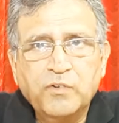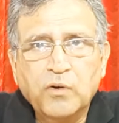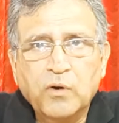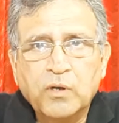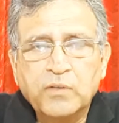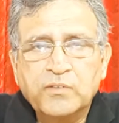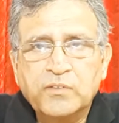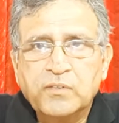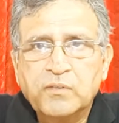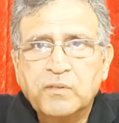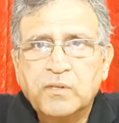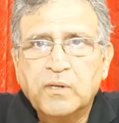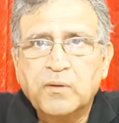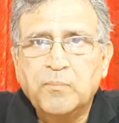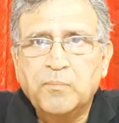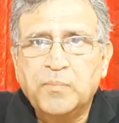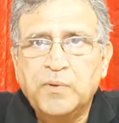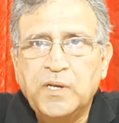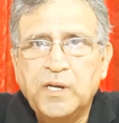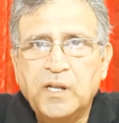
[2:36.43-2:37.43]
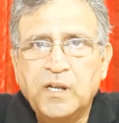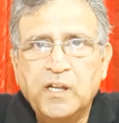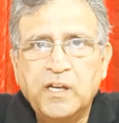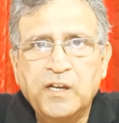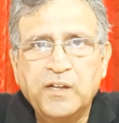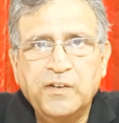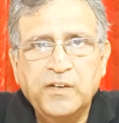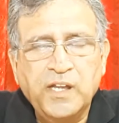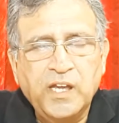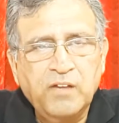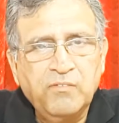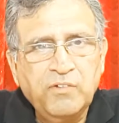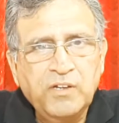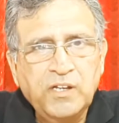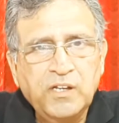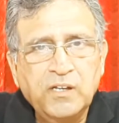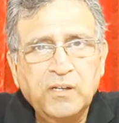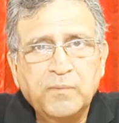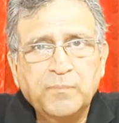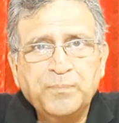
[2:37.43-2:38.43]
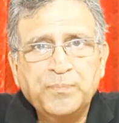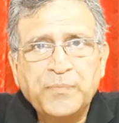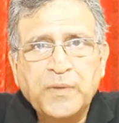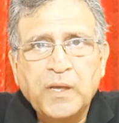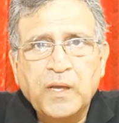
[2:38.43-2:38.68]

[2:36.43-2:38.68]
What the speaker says: Force, PLA Navy